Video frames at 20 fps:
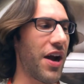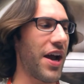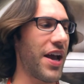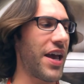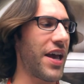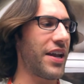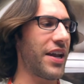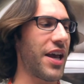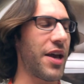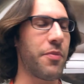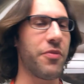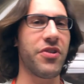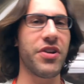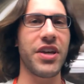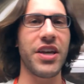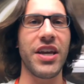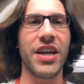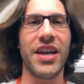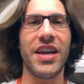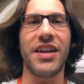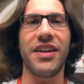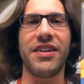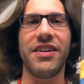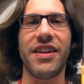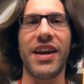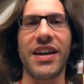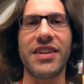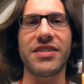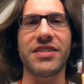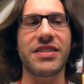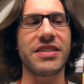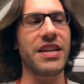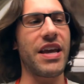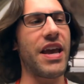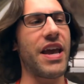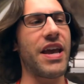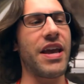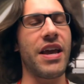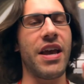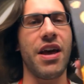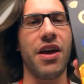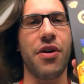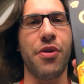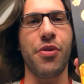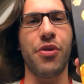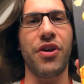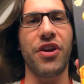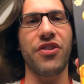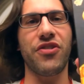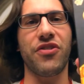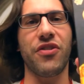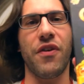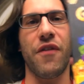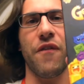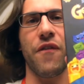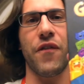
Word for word: I had Emily next day this